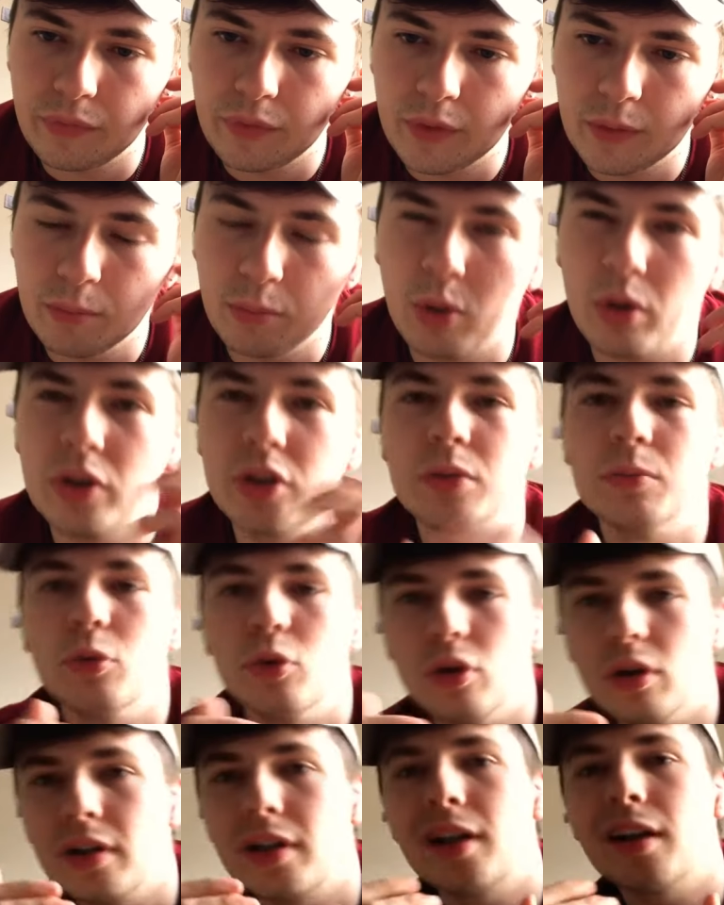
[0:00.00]
boys are
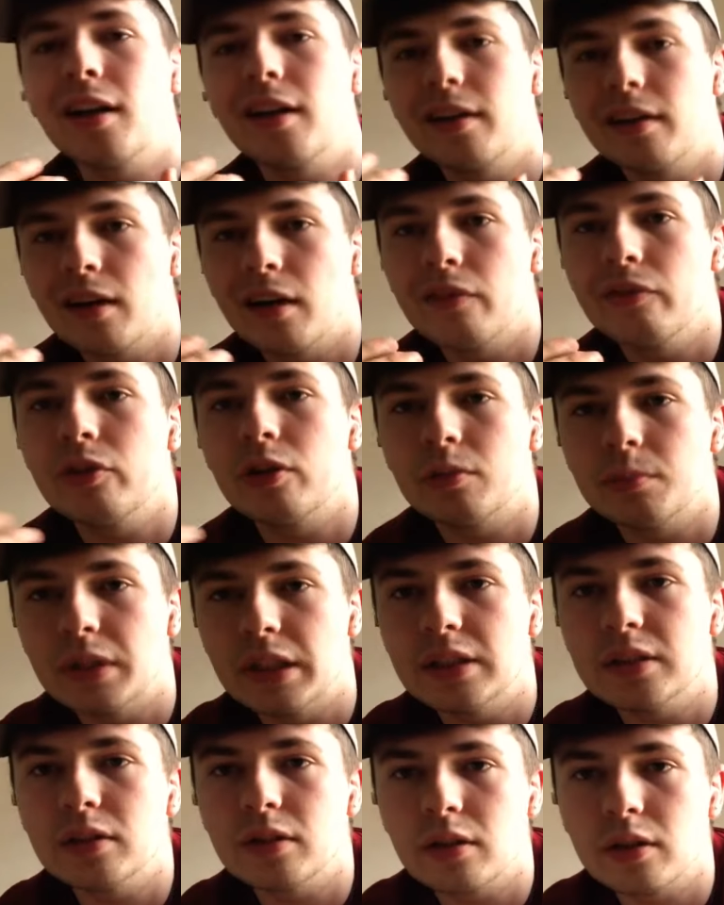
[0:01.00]
more inclined to have
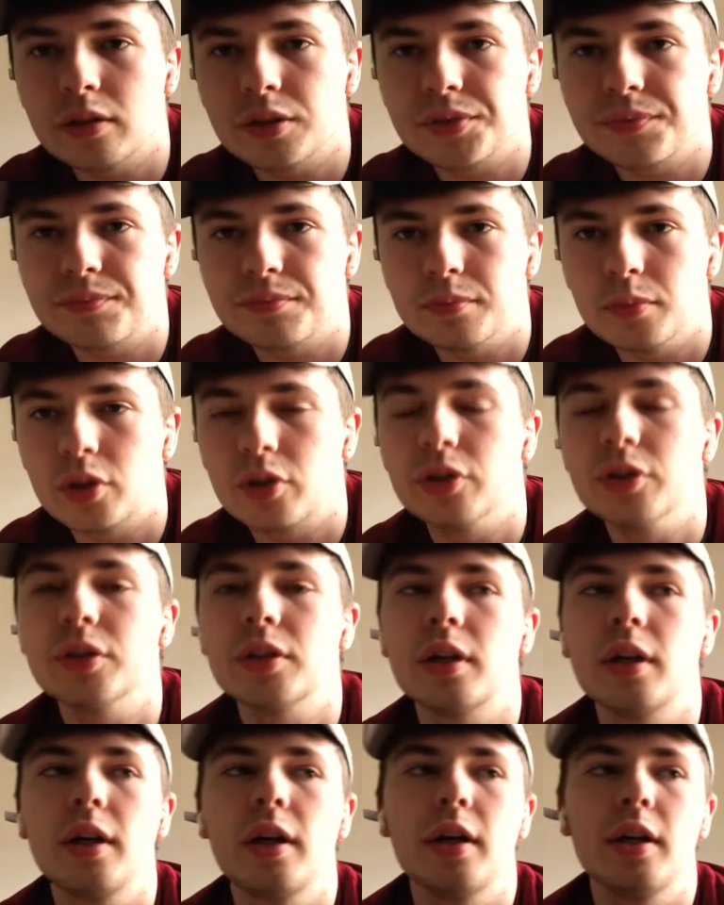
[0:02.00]
dumbbells in their house because
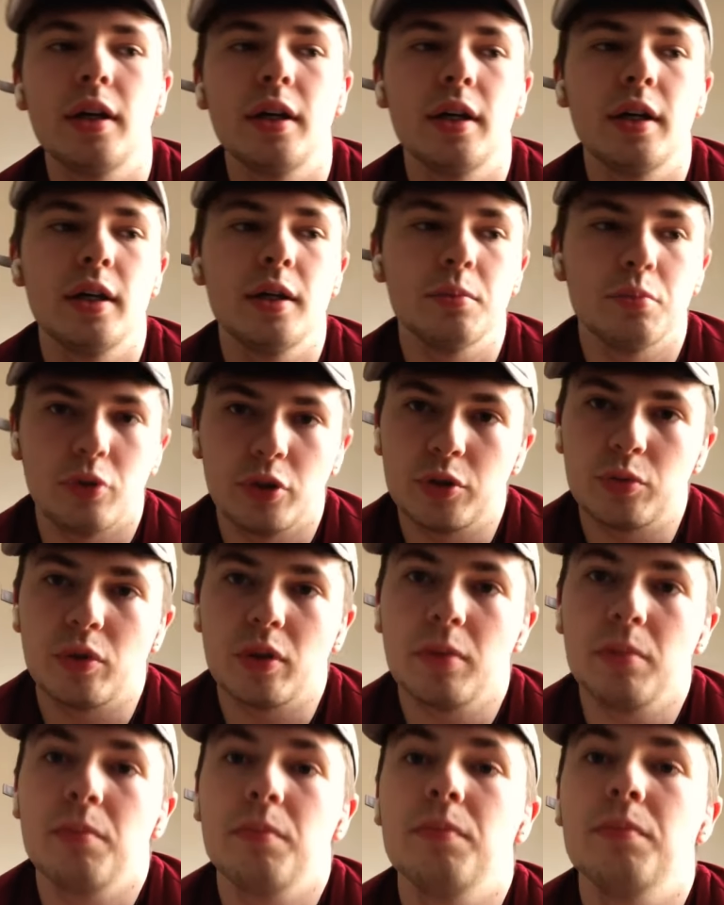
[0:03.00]
boys want
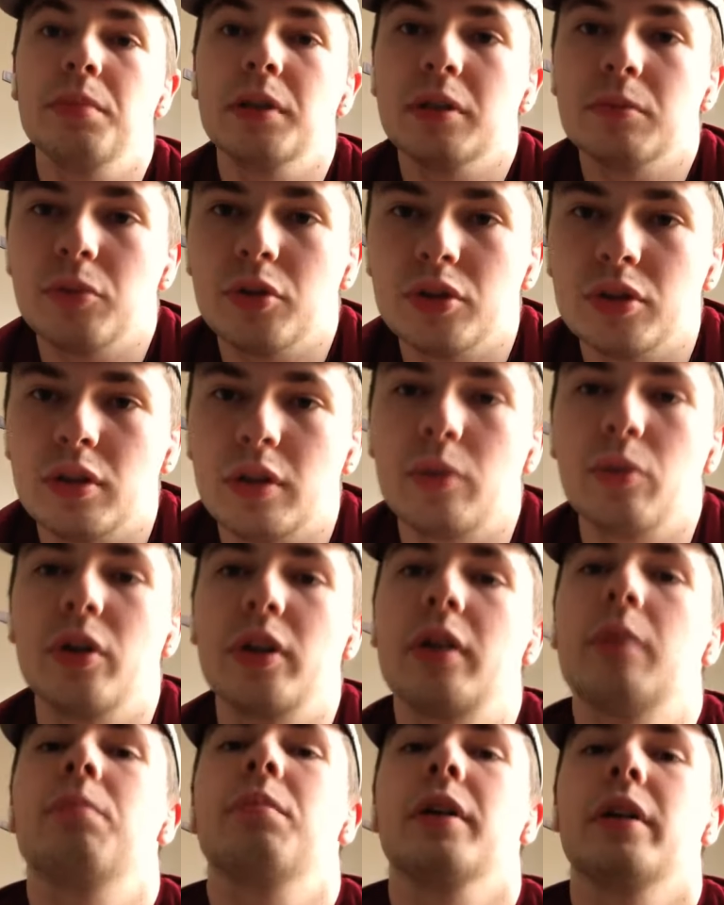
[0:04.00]
to build muscle, they want to
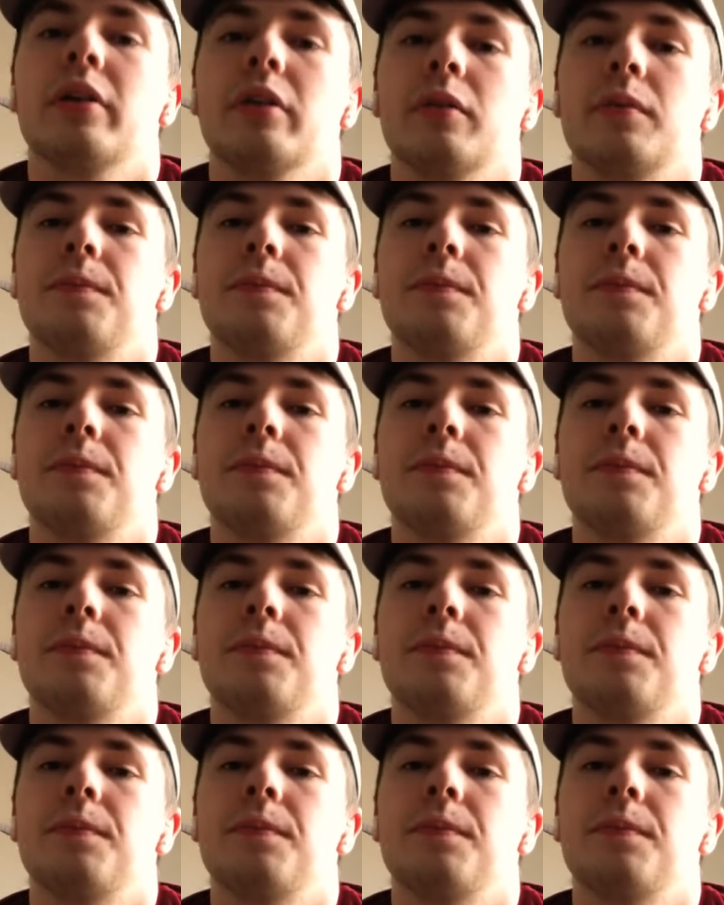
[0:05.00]
get bigger.